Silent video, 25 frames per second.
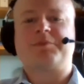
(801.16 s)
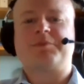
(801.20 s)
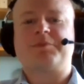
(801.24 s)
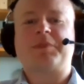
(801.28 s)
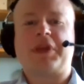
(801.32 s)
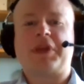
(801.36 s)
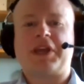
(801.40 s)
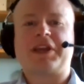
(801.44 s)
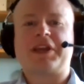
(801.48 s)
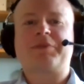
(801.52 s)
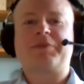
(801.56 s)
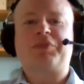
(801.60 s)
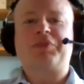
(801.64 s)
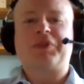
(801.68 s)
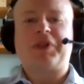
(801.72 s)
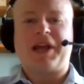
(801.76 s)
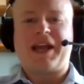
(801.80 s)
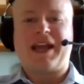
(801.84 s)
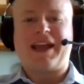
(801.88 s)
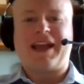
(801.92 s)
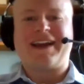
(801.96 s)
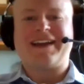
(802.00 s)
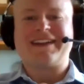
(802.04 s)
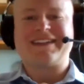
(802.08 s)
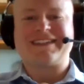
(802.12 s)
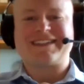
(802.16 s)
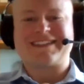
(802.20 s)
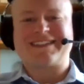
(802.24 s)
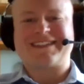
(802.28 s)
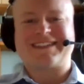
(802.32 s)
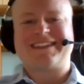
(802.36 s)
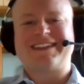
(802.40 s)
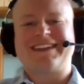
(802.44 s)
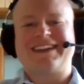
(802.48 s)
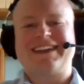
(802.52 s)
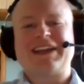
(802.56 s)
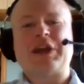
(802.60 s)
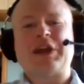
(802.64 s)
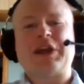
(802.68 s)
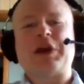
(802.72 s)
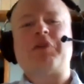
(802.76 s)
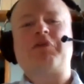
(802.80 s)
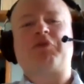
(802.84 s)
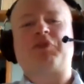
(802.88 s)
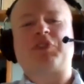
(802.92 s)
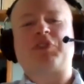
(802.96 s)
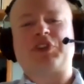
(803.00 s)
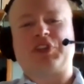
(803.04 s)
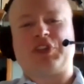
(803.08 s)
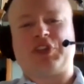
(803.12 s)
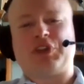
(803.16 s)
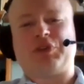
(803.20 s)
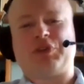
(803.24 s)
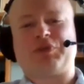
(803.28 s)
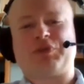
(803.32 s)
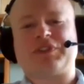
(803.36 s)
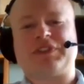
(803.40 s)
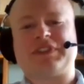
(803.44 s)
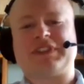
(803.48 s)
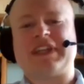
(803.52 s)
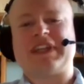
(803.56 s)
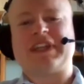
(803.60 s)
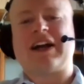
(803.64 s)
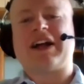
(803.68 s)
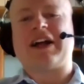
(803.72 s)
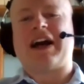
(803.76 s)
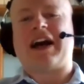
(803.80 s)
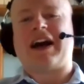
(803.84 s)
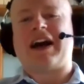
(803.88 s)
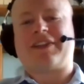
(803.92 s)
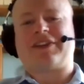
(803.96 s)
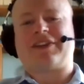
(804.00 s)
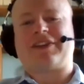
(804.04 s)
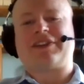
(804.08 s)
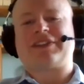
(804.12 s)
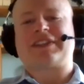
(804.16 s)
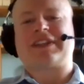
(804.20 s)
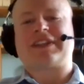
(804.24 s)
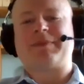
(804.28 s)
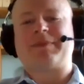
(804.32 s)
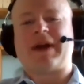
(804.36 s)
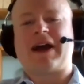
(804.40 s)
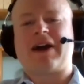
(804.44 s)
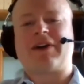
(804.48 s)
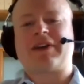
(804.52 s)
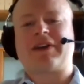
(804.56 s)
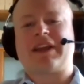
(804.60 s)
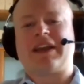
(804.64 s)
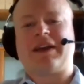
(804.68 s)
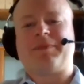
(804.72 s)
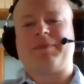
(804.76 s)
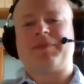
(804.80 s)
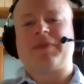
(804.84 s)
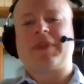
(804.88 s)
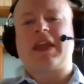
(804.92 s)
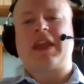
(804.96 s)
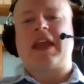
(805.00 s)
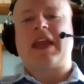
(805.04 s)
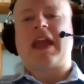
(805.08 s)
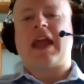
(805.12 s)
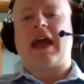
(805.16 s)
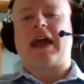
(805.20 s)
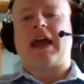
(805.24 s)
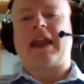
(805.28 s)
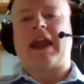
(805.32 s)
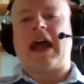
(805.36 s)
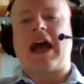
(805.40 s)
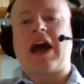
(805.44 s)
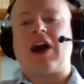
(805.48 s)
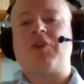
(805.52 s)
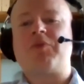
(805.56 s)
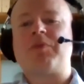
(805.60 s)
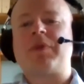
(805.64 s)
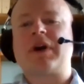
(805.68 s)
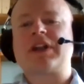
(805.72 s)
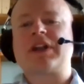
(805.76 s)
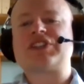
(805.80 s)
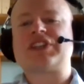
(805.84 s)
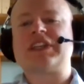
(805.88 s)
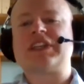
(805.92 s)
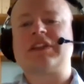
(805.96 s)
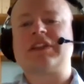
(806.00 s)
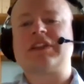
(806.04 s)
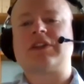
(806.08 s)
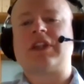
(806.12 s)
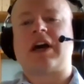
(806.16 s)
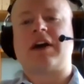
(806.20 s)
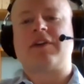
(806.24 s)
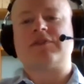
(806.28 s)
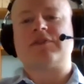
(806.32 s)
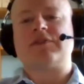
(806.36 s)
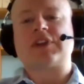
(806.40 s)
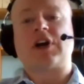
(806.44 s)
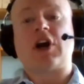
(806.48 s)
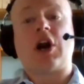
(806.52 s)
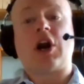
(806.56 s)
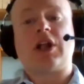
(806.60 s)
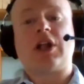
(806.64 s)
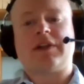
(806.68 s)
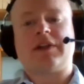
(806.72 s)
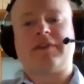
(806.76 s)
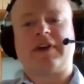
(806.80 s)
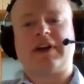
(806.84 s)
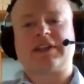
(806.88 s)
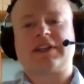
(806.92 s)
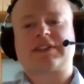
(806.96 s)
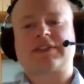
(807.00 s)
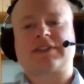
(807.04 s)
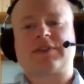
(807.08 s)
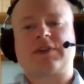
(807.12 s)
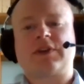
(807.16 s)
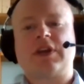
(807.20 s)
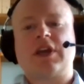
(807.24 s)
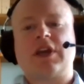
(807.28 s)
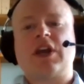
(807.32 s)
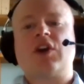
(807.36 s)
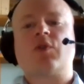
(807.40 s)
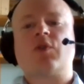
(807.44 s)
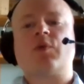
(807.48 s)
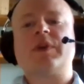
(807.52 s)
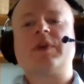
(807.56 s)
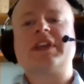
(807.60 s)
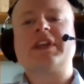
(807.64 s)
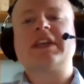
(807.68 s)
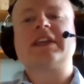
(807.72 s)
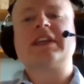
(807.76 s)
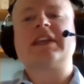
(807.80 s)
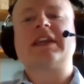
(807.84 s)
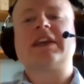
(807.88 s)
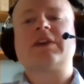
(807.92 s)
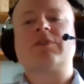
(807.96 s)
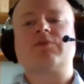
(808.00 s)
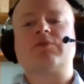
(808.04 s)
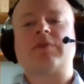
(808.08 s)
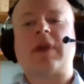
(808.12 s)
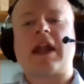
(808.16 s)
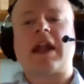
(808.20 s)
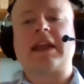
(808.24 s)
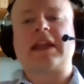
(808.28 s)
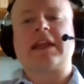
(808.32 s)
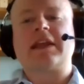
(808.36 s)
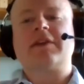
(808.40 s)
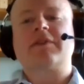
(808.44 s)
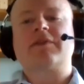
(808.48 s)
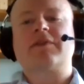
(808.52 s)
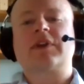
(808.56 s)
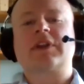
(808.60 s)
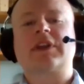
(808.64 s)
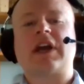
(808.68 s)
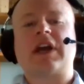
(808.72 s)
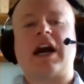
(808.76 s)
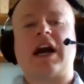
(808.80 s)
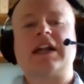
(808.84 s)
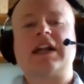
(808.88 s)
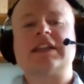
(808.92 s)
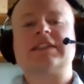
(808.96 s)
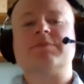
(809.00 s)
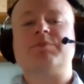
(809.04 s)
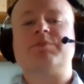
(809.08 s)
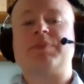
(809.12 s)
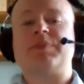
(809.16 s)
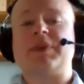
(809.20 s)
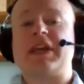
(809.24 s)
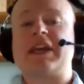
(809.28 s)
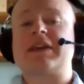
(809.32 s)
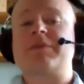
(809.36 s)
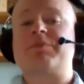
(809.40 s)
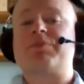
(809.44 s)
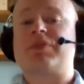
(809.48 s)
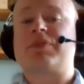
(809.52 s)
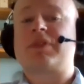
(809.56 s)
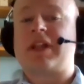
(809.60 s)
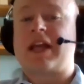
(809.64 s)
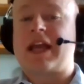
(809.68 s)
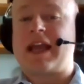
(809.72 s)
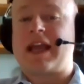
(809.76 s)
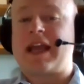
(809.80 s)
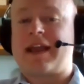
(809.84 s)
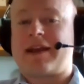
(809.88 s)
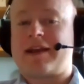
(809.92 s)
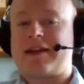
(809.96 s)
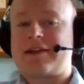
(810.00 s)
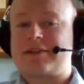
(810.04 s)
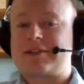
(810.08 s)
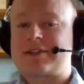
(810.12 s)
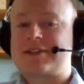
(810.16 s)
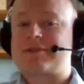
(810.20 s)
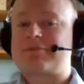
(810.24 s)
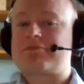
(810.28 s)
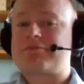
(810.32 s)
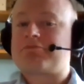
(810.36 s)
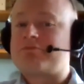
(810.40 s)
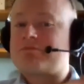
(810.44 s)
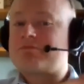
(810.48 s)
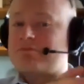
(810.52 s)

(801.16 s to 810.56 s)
for you to tell others about him and how much he loves all of us. We can get ready for God's big plans